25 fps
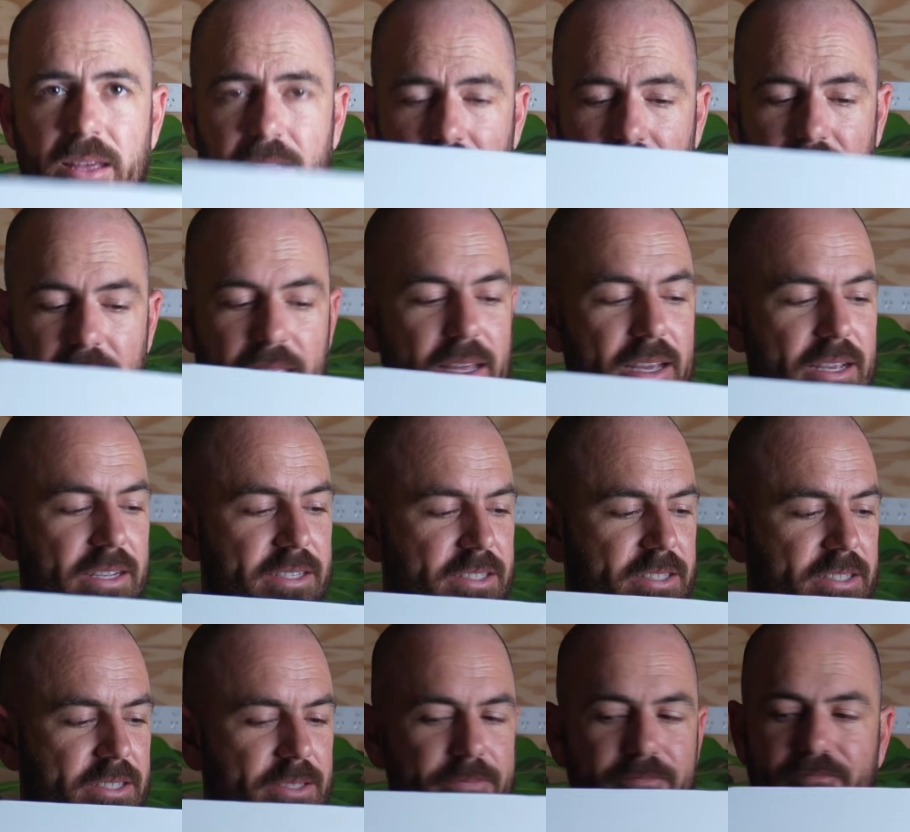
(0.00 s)

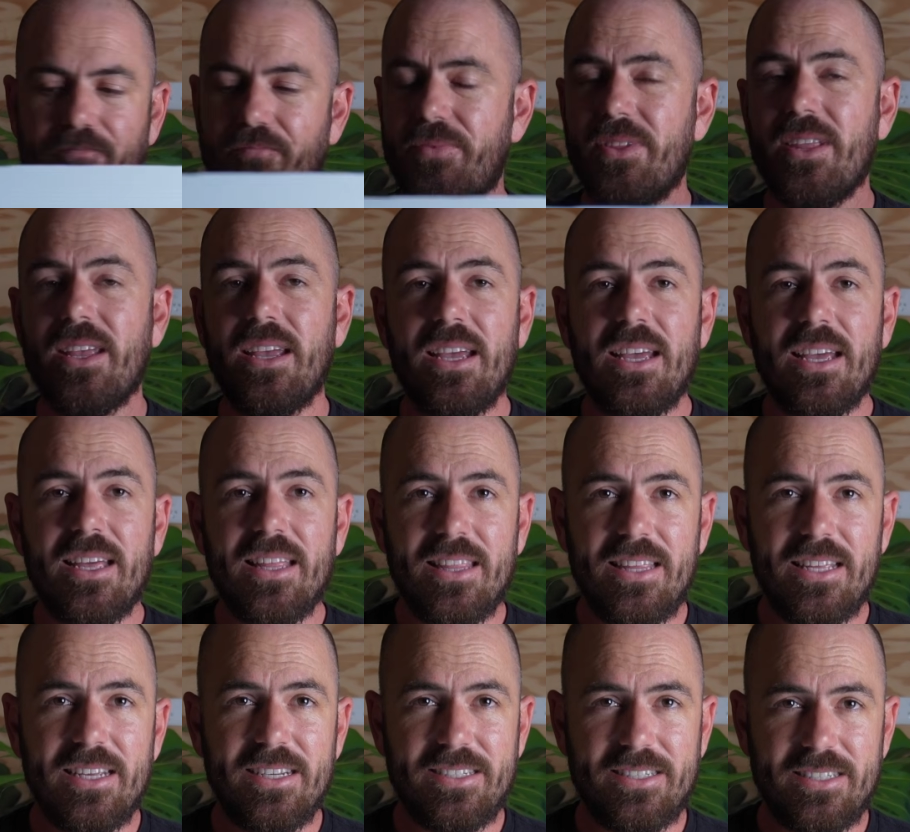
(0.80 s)
this.
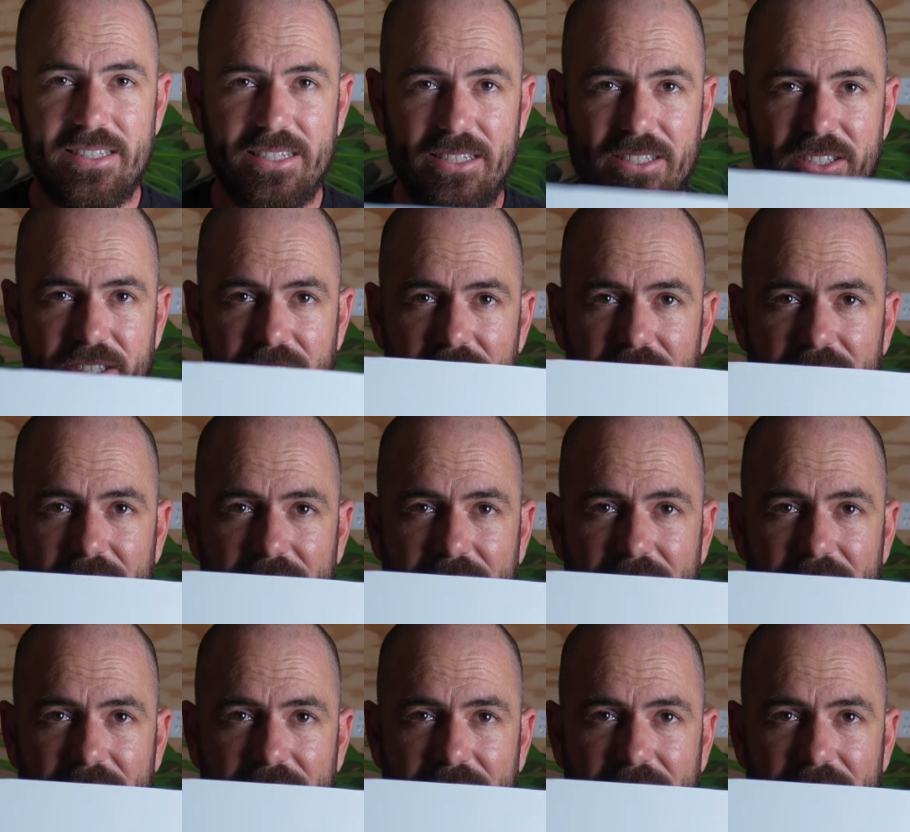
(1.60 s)
This is just